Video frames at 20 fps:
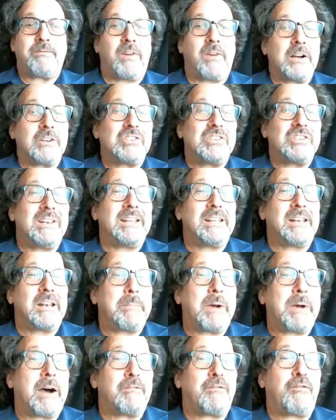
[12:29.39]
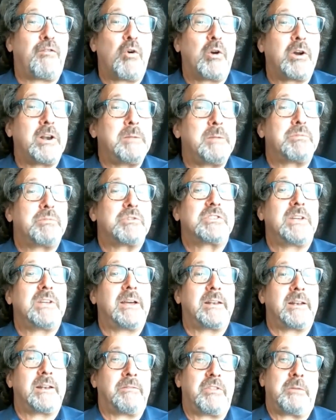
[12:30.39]
functioning at about
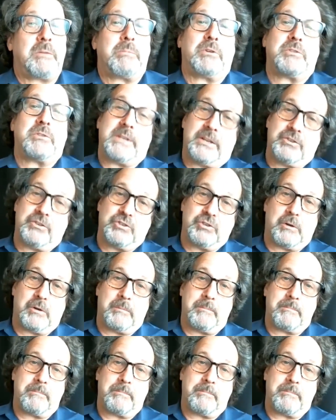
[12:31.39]
40% of their potential.